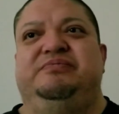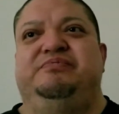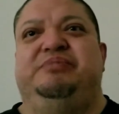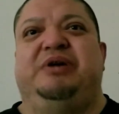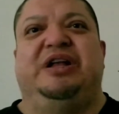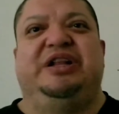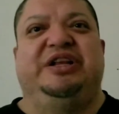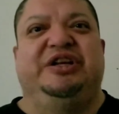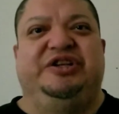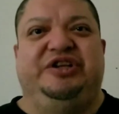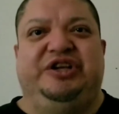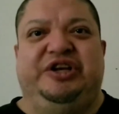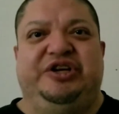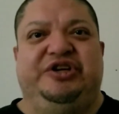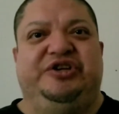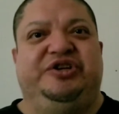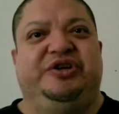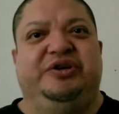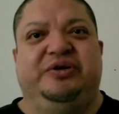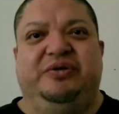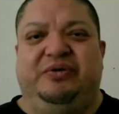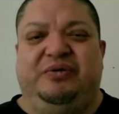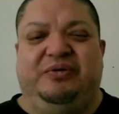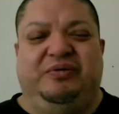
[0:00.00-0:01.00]

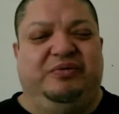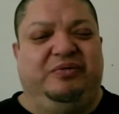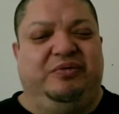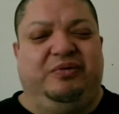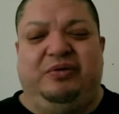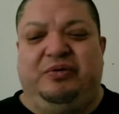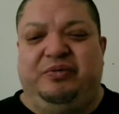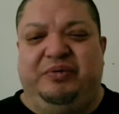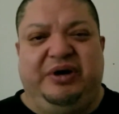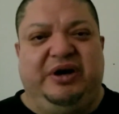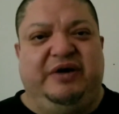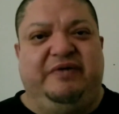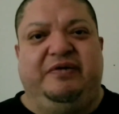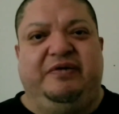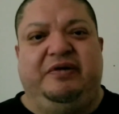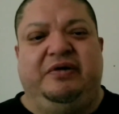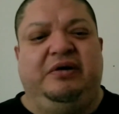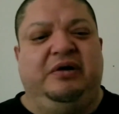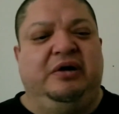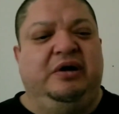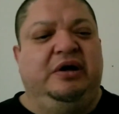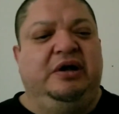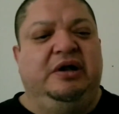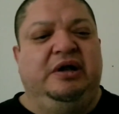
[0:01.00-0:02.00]
politician or, or whatever,
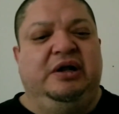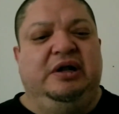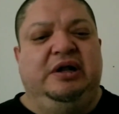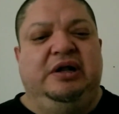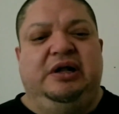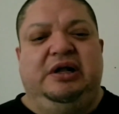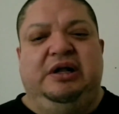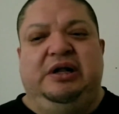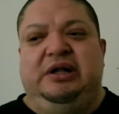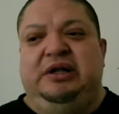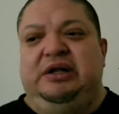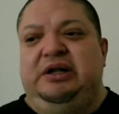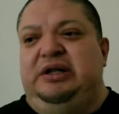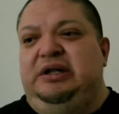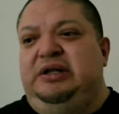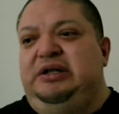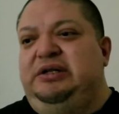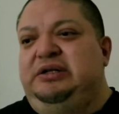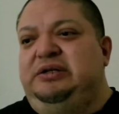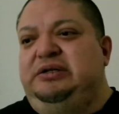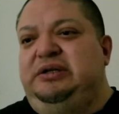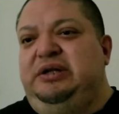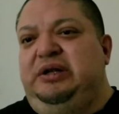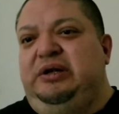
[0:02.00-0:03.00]

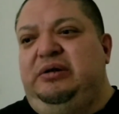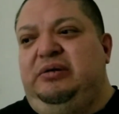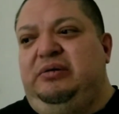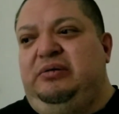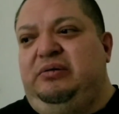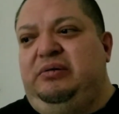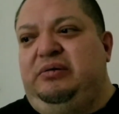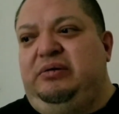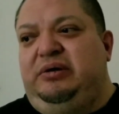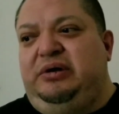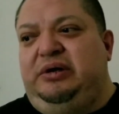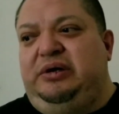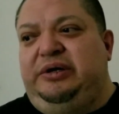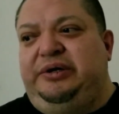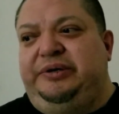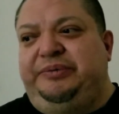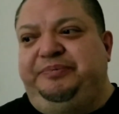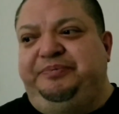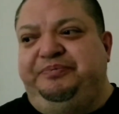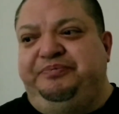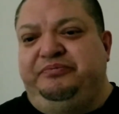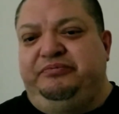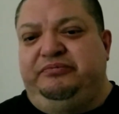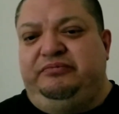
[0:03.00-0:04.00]
or
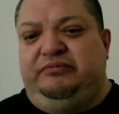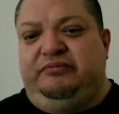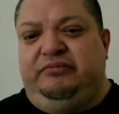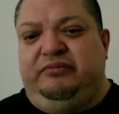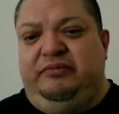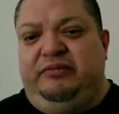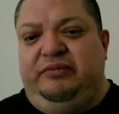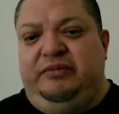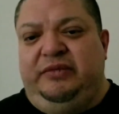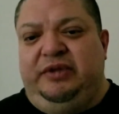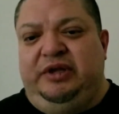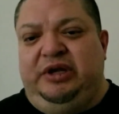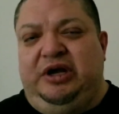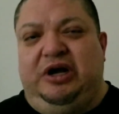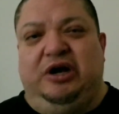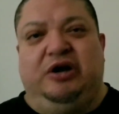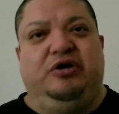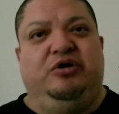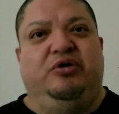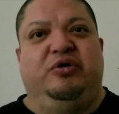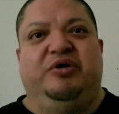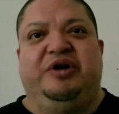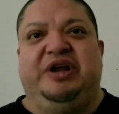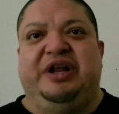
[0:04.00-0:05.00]
um, a
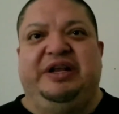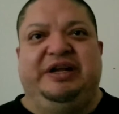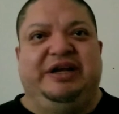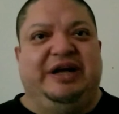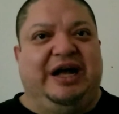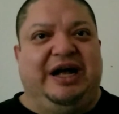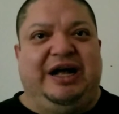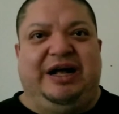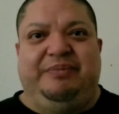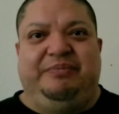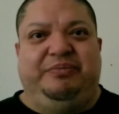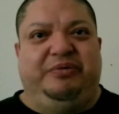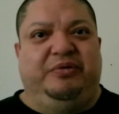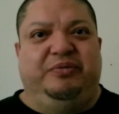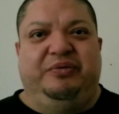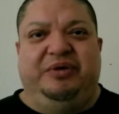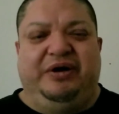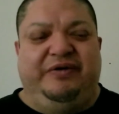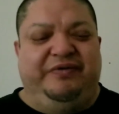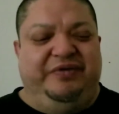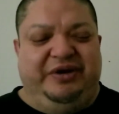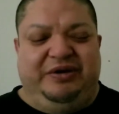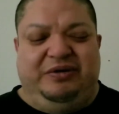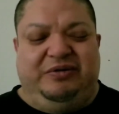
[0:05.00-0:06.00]
crooked cop or
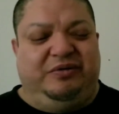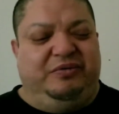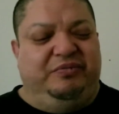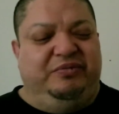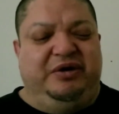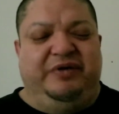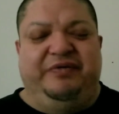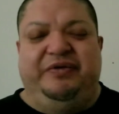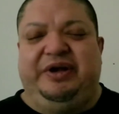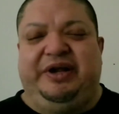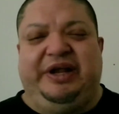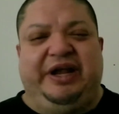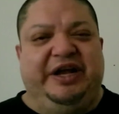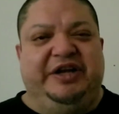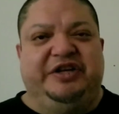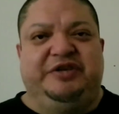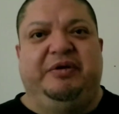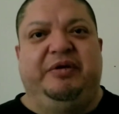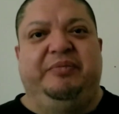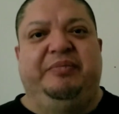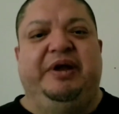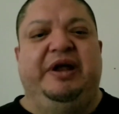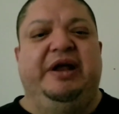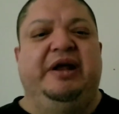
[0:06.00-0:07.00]
whatever, the, or whatever the case
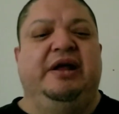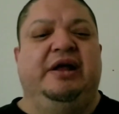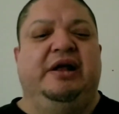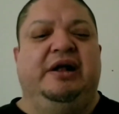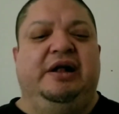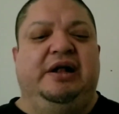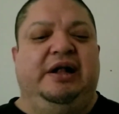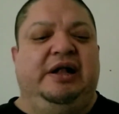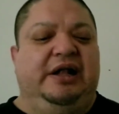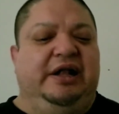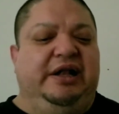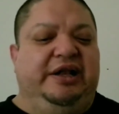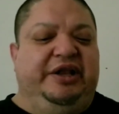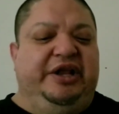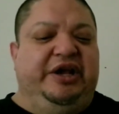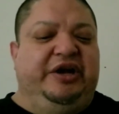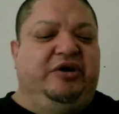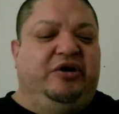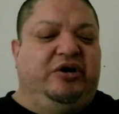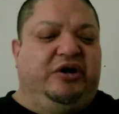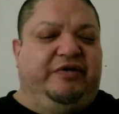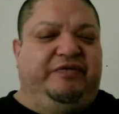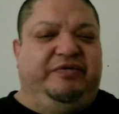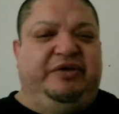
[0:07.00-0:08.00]
may be. They
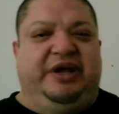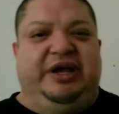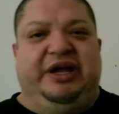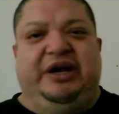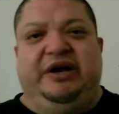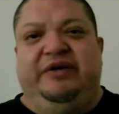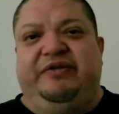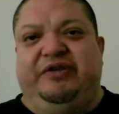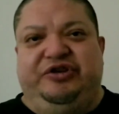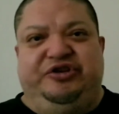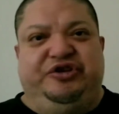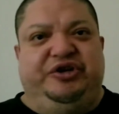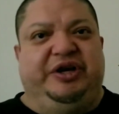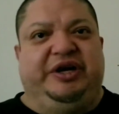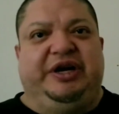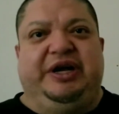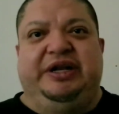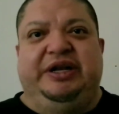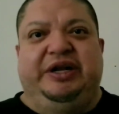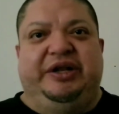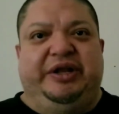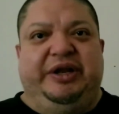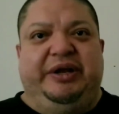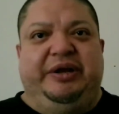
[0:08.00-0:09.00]
cut off the head of the chicken
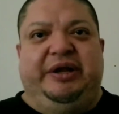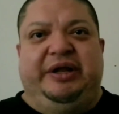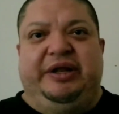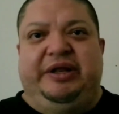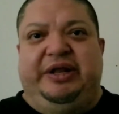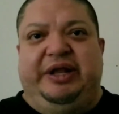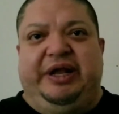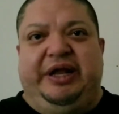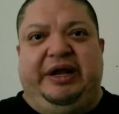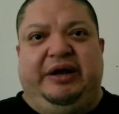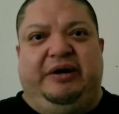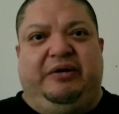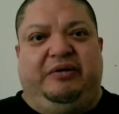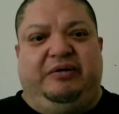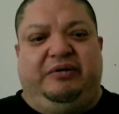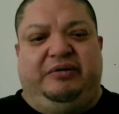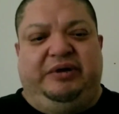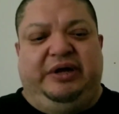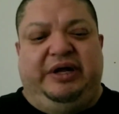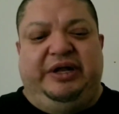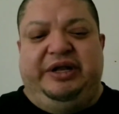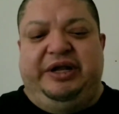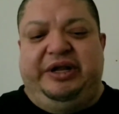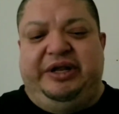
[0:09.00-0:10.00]
and they and they are uh,
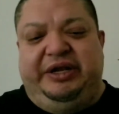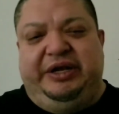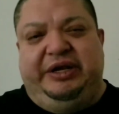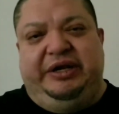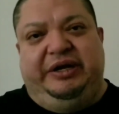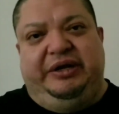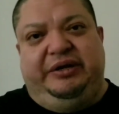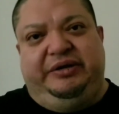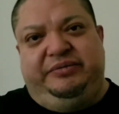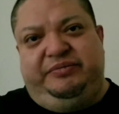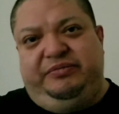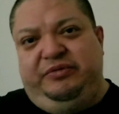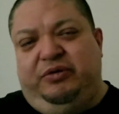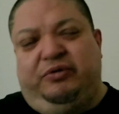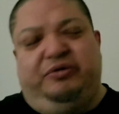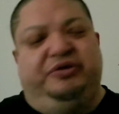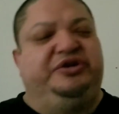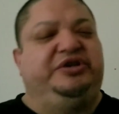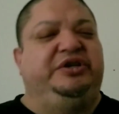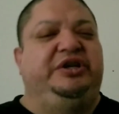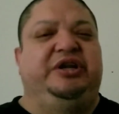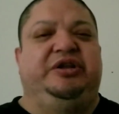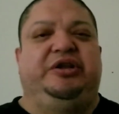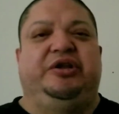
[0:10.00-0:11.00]
and then they or
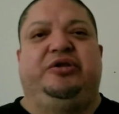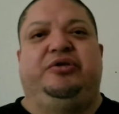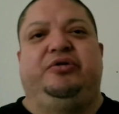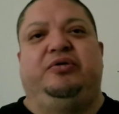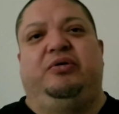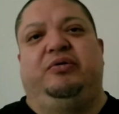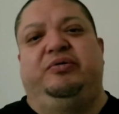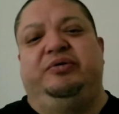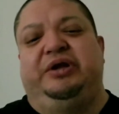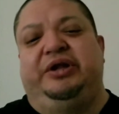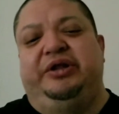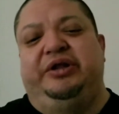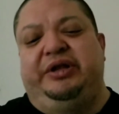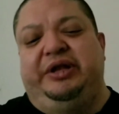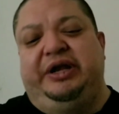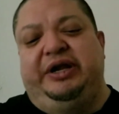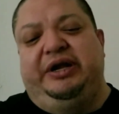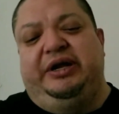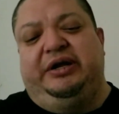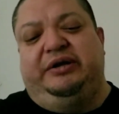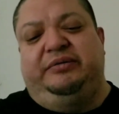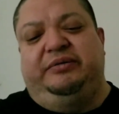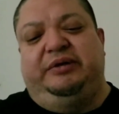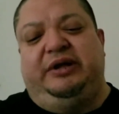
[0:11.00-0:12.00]
slit the throat and they
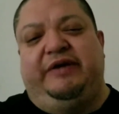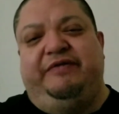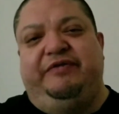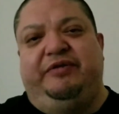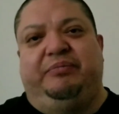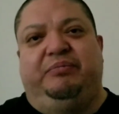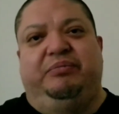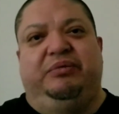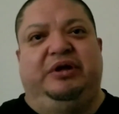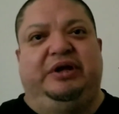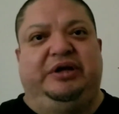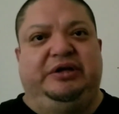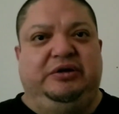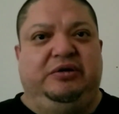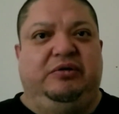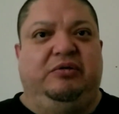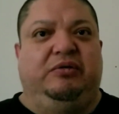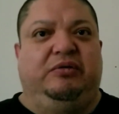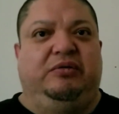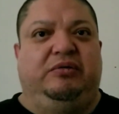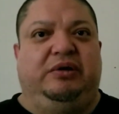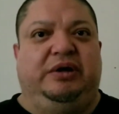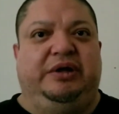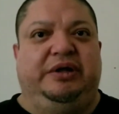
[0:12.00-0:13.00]
uh, have the blood
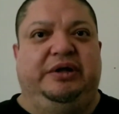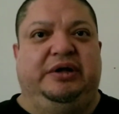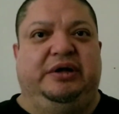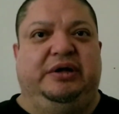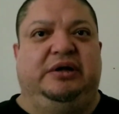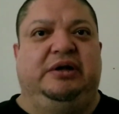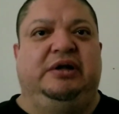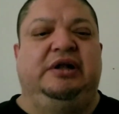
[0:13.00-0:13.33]
go on the